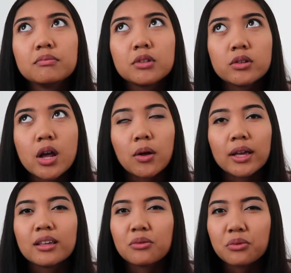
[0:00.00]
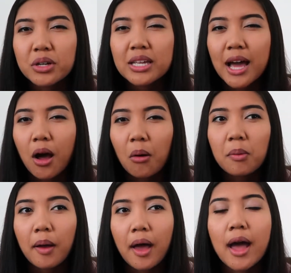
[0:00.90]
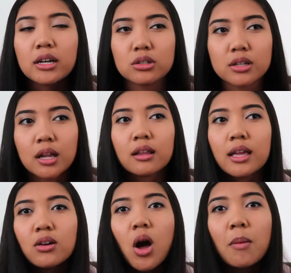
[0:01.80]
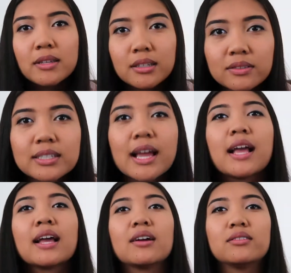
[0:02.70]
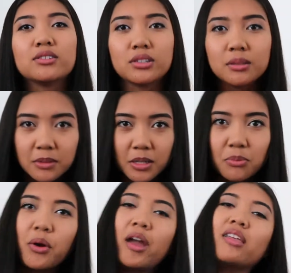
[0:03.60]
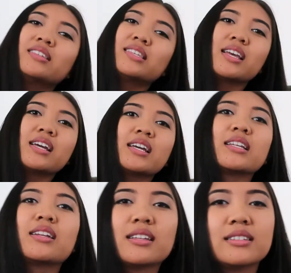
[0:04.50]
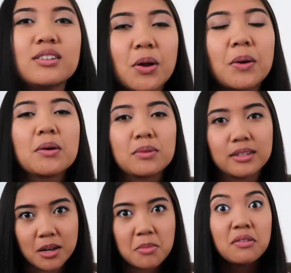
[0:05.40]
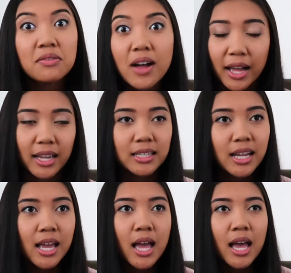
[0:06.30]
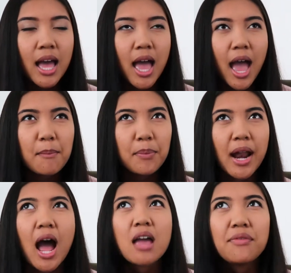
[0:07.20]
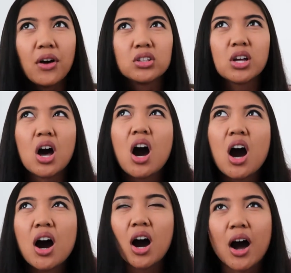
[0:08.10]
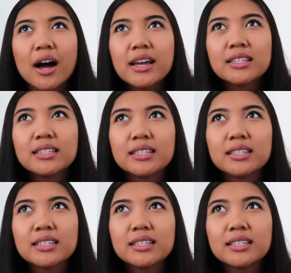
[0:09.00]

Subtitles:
you freak out, but I just kind of calmed myself down, took some deep breaths, and, it was gonna be fine. But I felt hot.